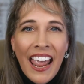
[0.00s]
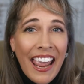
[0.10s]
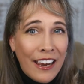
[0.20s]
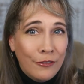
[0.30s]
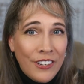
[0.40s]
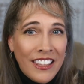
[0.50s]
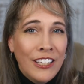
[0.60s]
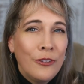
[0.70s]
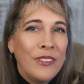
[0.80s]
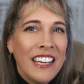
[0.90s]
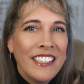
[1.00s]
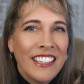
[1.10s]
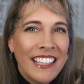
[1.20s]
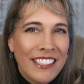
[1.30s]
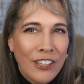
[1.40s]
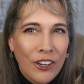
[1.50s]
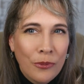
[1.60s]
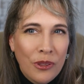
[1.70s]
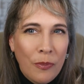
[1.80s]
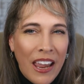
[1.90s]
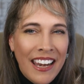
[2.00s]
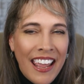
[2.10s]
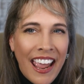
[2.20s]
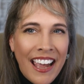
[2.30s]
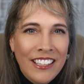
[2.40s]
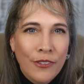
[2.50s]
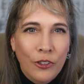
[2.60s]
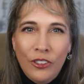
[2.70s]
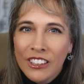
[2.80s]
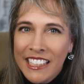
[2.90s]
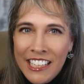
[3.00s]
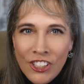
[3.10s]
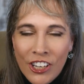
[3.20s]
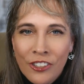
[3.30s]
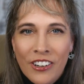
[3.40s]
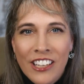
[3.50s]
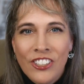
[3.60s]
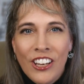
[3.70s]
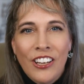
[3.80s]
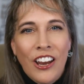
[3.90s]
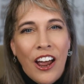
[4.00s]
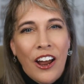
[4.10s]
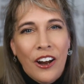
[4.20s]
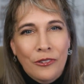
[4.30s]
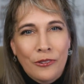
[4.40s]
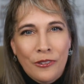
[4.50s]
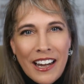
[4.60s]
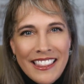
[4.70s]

Everything you need to get started with paid ads for lead generation right